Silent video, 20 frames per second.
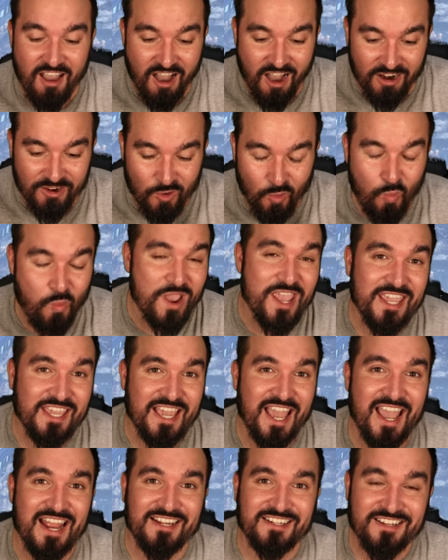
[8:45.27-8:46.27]
on a
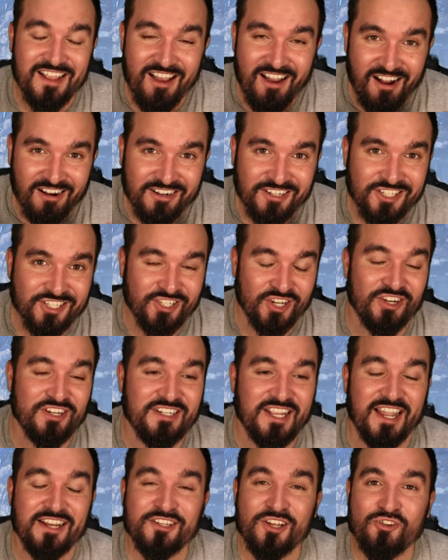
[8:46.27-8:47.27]
weekend on a
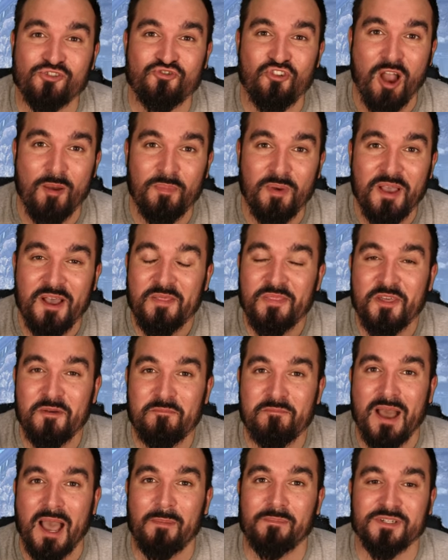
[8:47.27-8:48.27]
Sunday to drop the
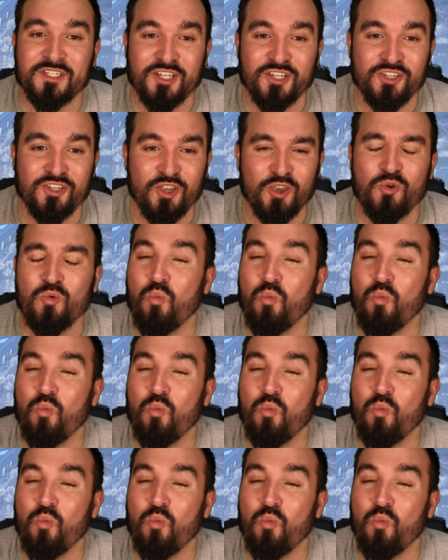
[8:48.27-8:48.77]
map to you?